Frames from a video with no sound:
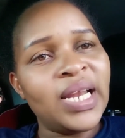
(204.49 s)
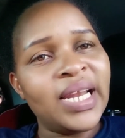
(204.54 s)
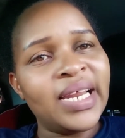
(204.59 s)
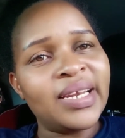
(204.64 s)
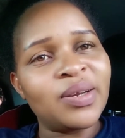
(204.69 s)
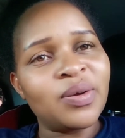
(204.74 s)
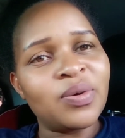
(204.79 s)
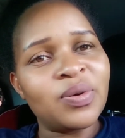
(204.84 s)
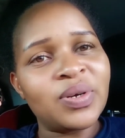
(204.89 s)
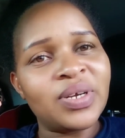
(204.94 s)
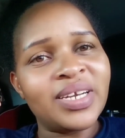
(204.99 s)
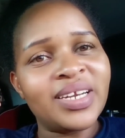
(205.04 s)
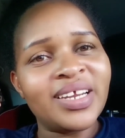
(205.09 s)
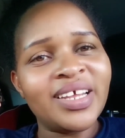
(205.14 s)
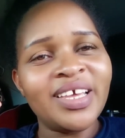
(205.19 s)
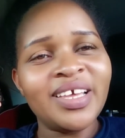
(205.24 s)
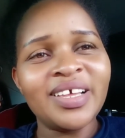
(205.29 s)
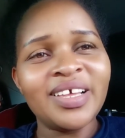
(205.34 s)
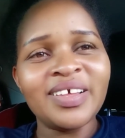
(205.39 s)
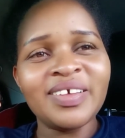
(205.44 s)
and good.
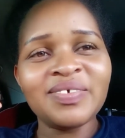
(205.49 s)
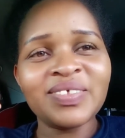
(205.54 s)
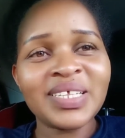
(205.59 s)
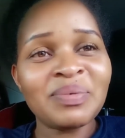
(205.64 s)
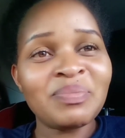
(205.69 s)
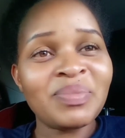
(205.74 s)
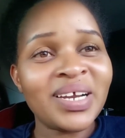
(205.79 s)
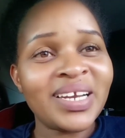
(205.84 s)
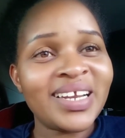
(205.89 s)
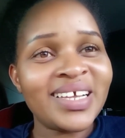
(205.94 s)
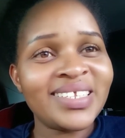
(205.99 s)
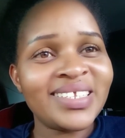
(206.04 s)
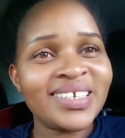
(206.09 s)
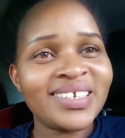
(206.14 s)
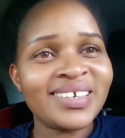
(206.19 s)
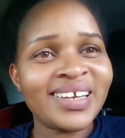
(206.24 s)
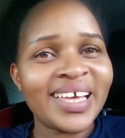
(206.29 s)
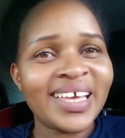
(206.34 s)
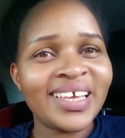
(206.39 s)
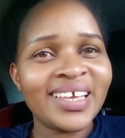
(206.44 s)
If someone
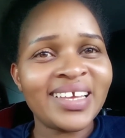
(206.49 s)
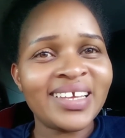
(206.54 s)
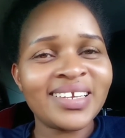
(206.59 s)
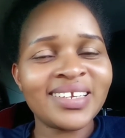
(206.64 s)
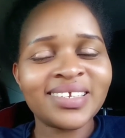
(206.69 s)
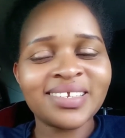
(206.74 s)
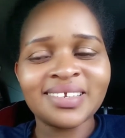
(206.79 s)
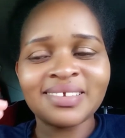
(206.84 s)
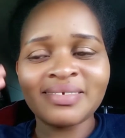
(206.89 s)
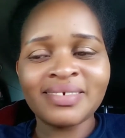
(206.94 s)
doesn't like it,